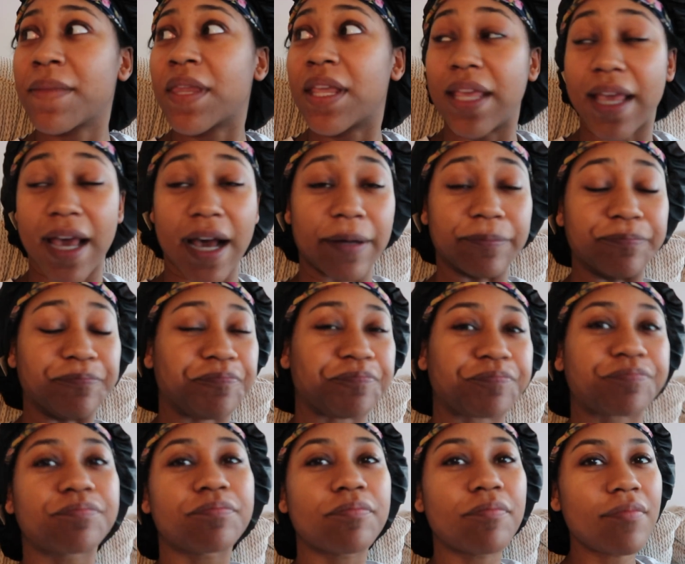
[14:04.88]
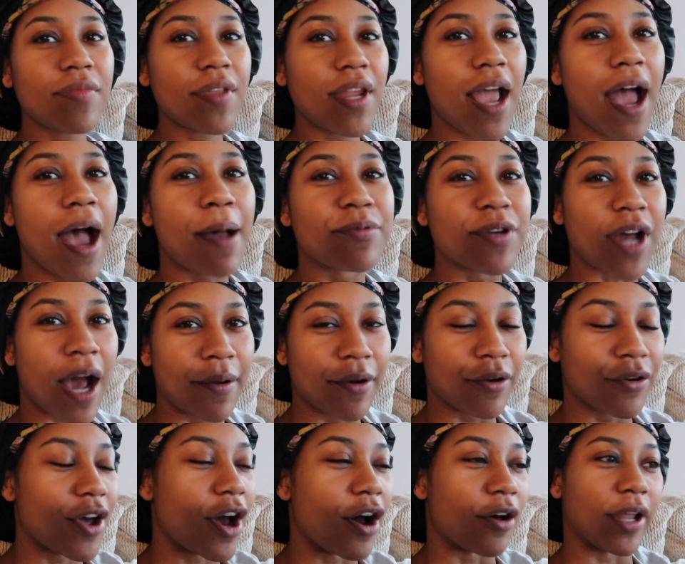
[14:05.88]
yeah. I, I
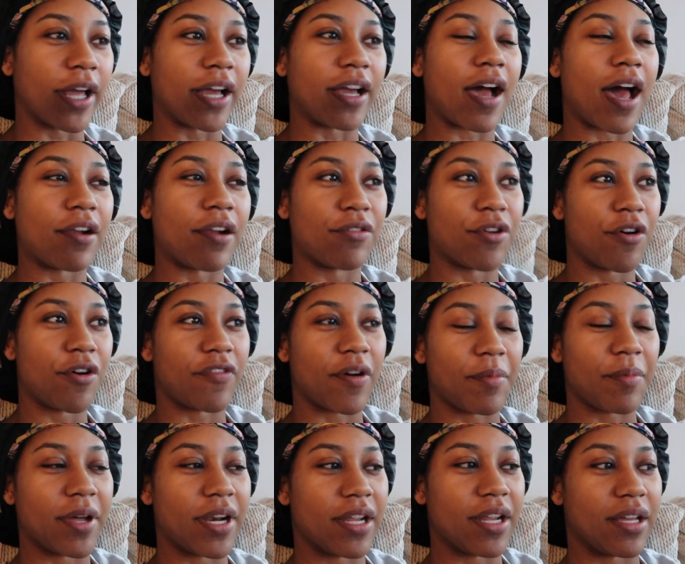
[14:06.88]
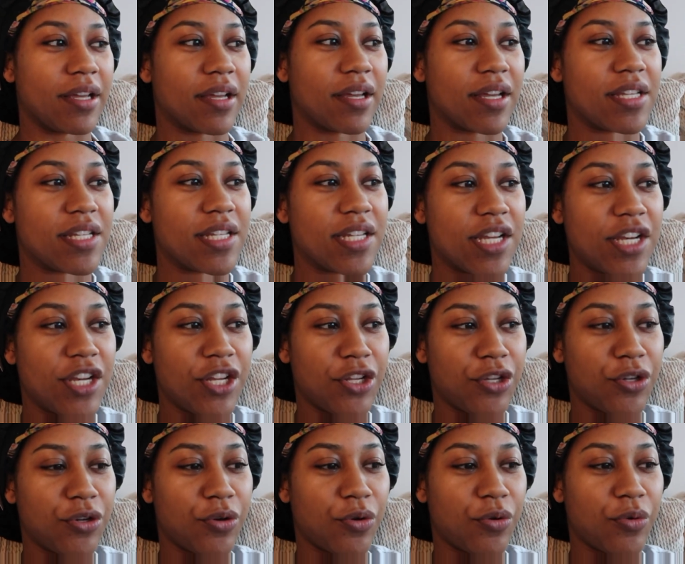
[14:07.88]
don't know, like I don't know if I'm gonna
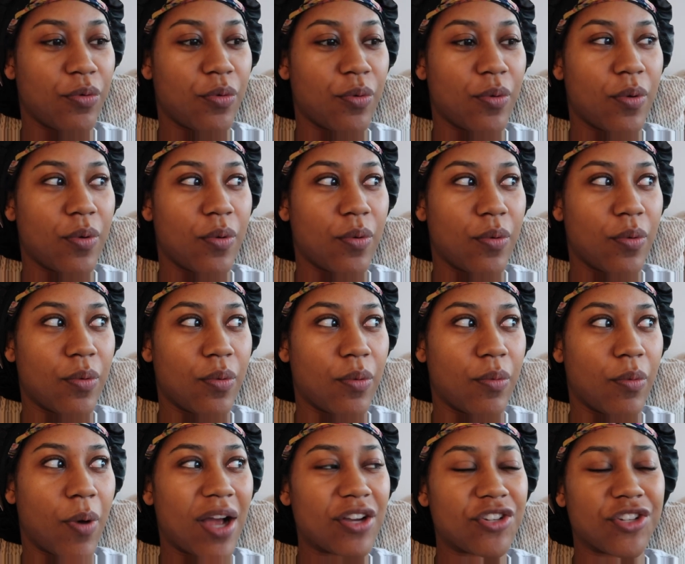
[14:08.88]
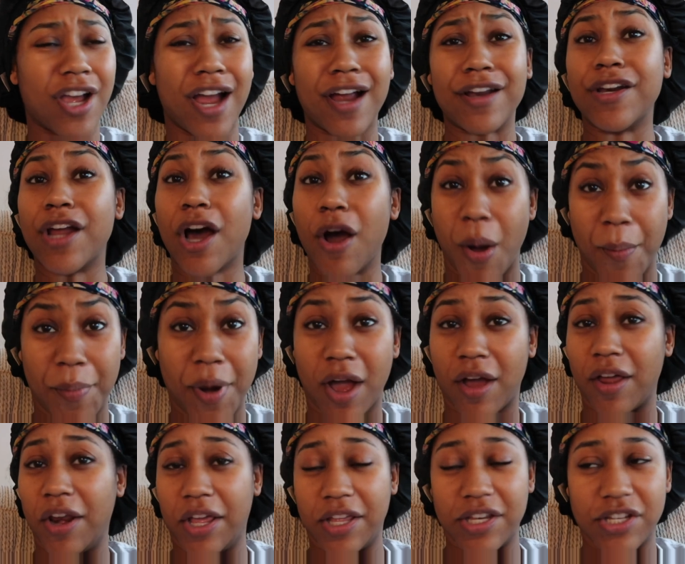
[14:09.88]
continue. Well, actually I know I'm
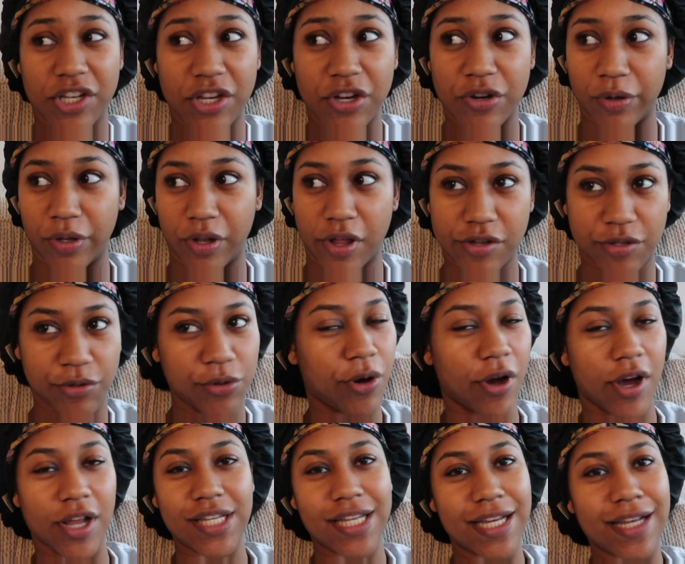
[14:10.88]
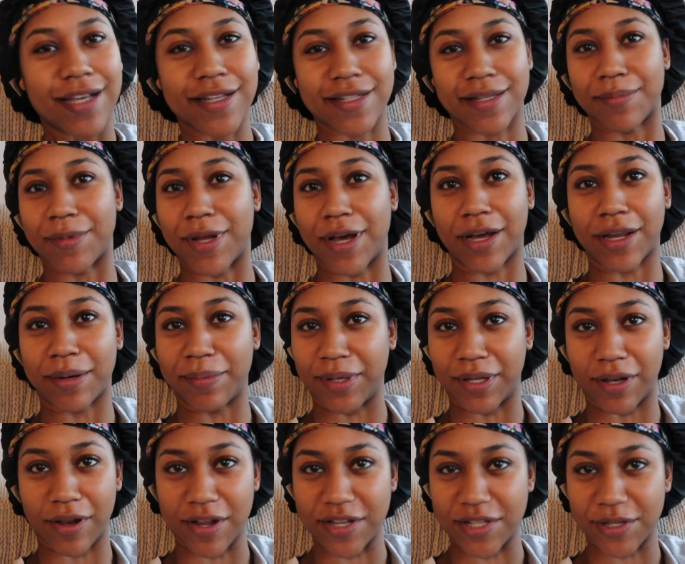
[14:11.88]
not gonna continue doing law school content because I'm not gonna be
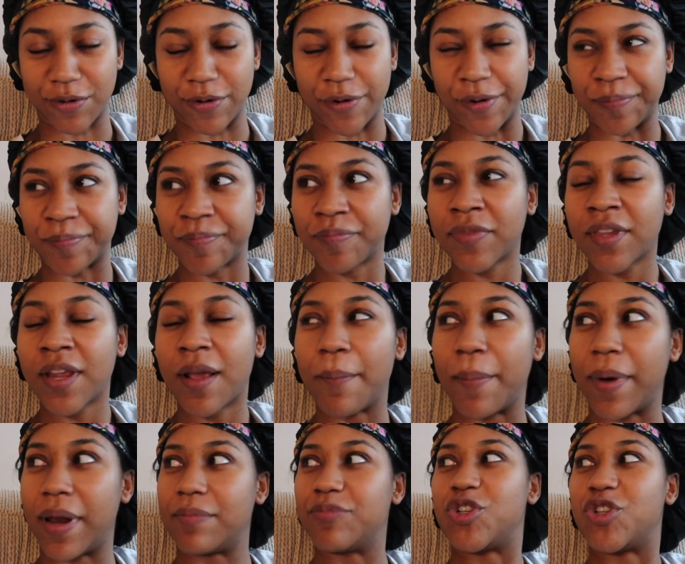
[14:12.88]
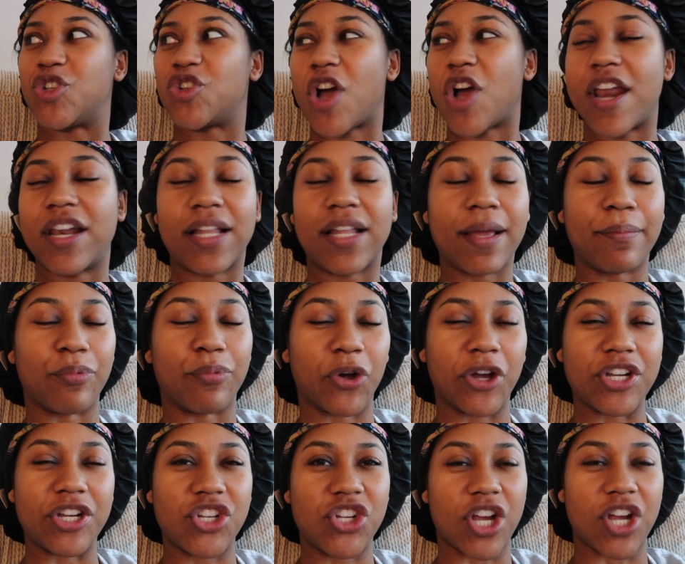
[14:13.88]
in law school, but I'm just trying to like
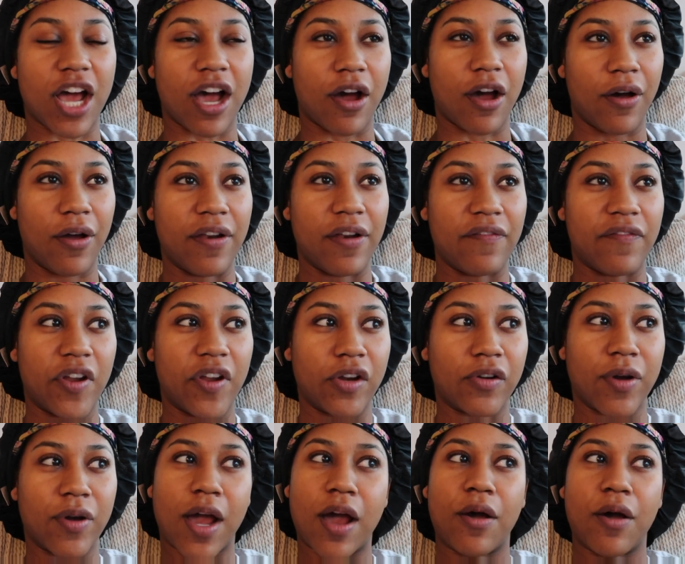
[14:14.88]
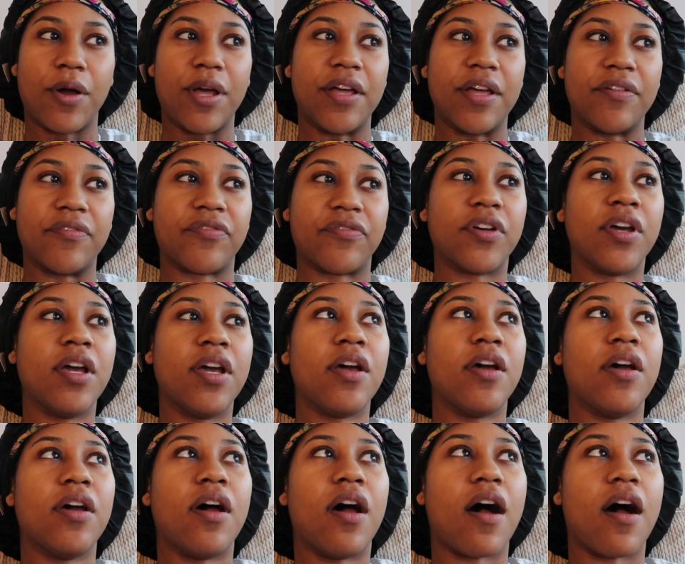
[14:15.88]
branch out and figure out if
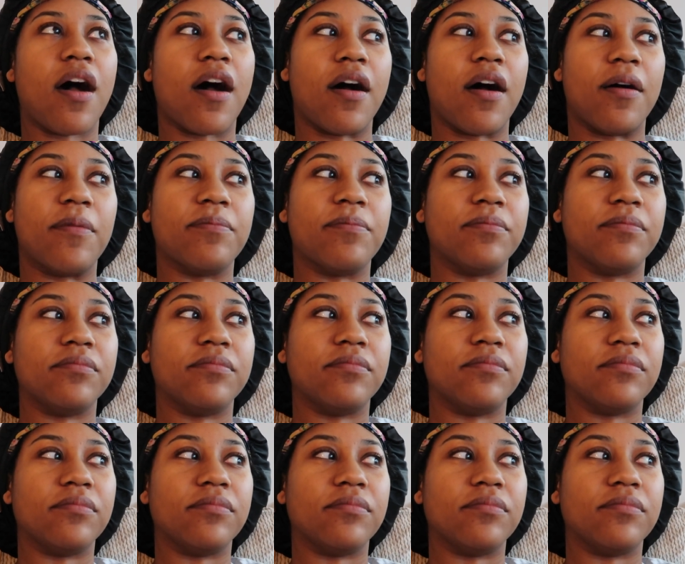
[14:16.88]
um